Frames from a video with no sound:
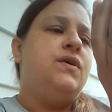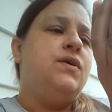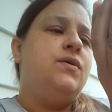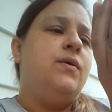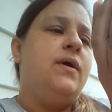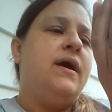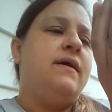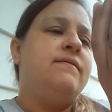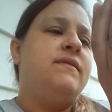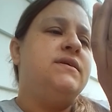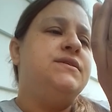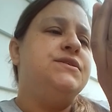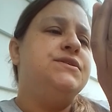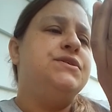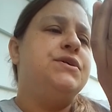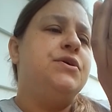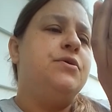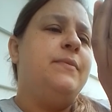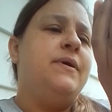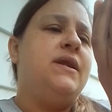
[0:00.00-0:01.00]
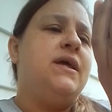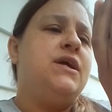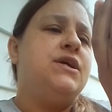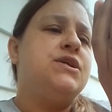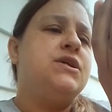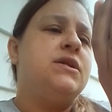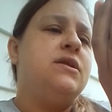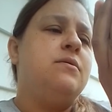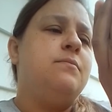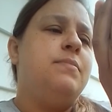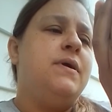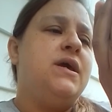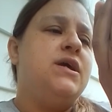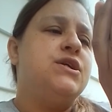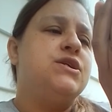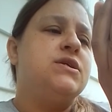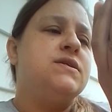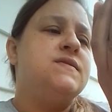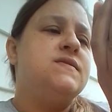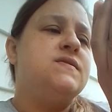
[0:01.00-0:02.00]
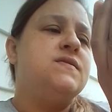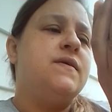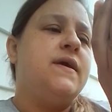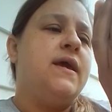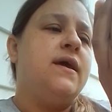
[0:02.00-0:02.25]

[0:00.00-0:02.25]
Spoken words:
You have the determination and patience to